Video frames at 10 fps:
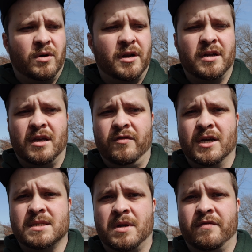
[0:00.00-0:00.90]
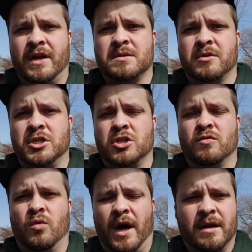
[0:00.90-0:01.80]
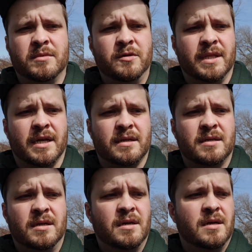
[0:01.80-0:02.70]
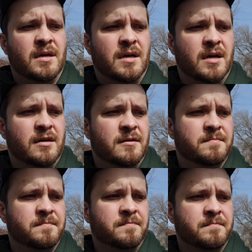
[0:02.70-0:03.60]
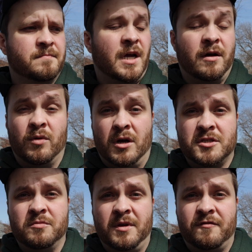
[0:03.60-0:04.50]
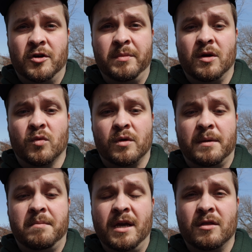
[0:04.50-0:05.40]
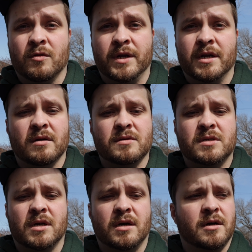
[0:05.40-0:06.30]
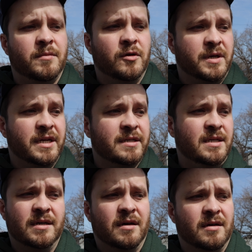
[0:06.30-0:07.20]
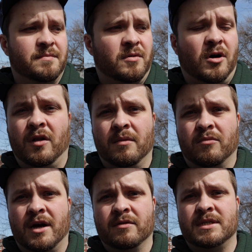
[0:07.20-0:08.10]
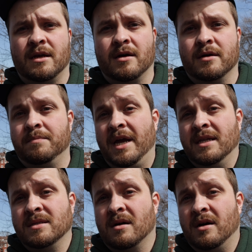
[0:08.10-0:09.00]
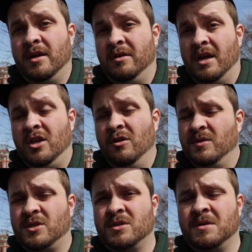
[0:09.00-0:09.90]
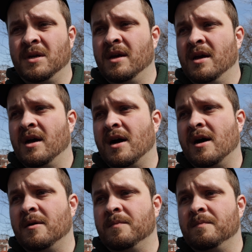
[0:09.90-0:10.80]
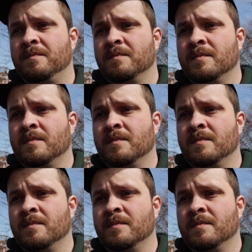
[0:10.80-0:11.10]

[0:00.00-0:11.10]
i wanted to give you guys a bit of an explanation of why i'm doing that um, I will also be filming when I make the windows. Um, you'll get to see a, a Hall and Brown uh, bandsaw in, in use. Um,